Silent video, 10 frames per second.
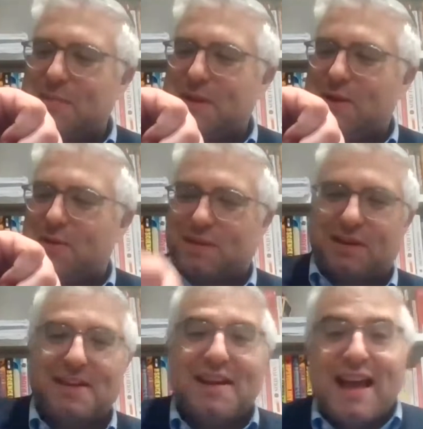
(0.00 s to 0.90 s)
to be
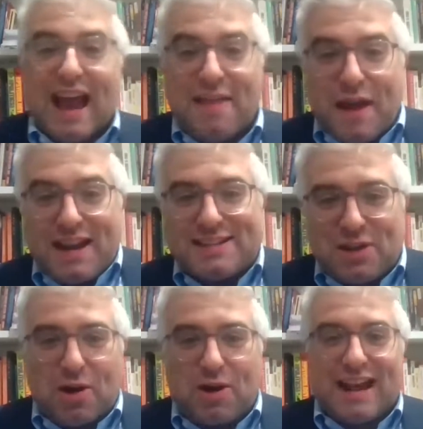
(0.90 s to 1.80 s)
over? And then he
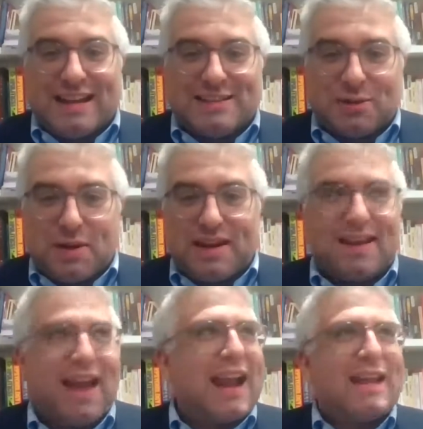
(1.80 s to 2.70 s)
started
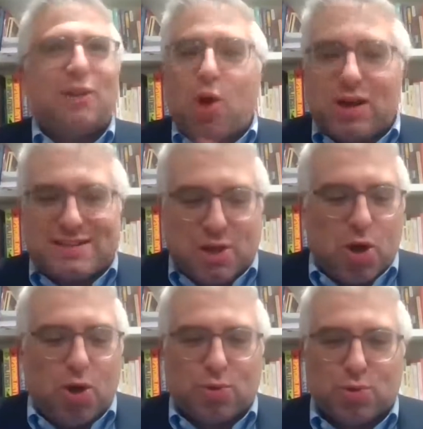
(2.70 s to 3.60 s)
answering and he lost the
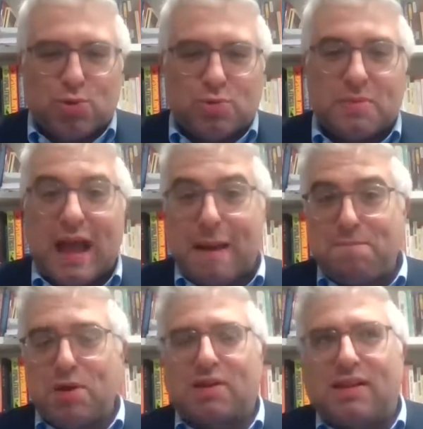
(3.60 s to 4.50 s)
whole room.
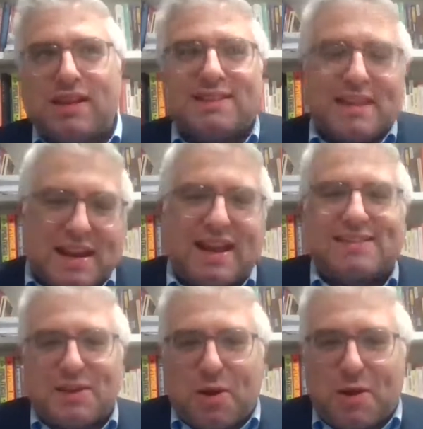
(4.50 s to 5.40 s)
And Bill Clinton,
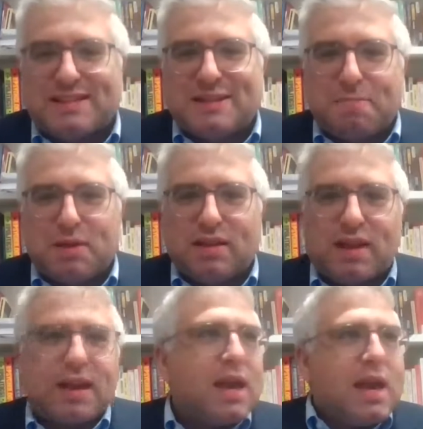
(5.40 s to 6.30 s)
as you know, his
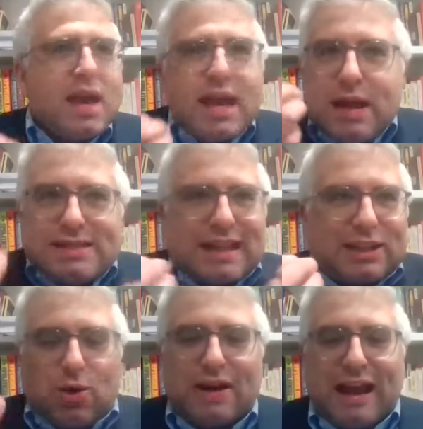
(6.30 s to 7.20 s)
ability, he's
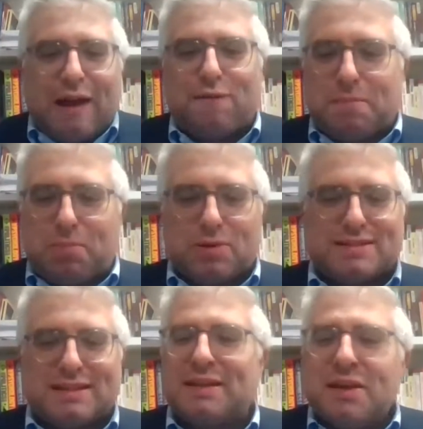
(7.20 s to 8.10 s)
like talking to every
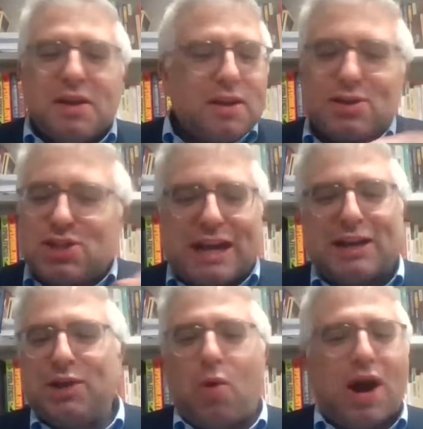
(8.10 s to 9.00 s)
person. You're
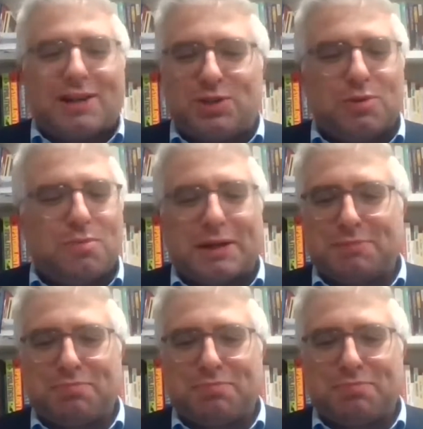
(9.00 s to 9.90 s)
checking your watch too
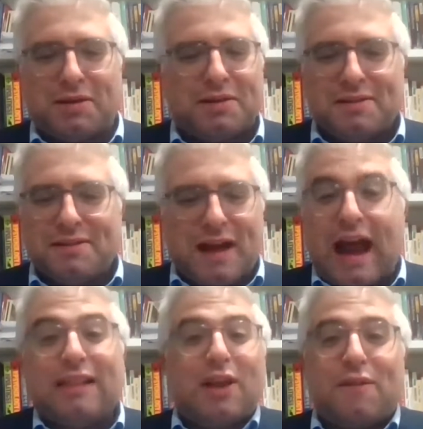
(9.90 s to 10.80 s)
much, brother.
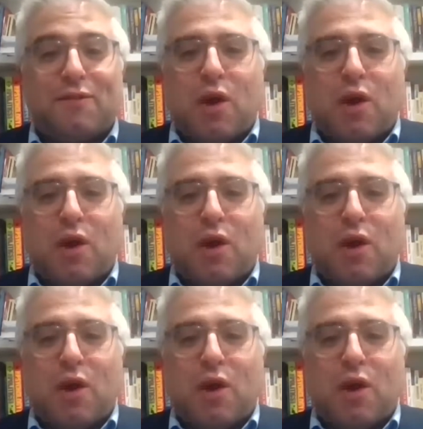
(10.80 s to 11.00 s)
I love